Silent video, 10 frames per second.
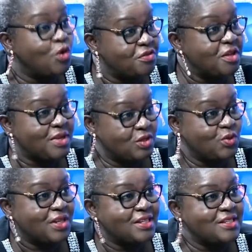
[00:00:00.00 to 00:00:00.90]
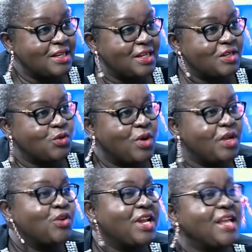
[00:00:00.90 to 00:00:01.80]
two of them as well, isn't it?
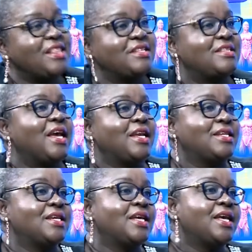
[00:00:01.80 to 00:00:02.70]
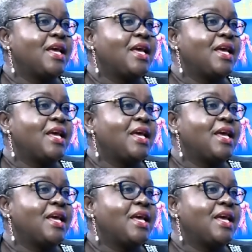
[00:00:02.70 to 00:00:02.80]
One on either side.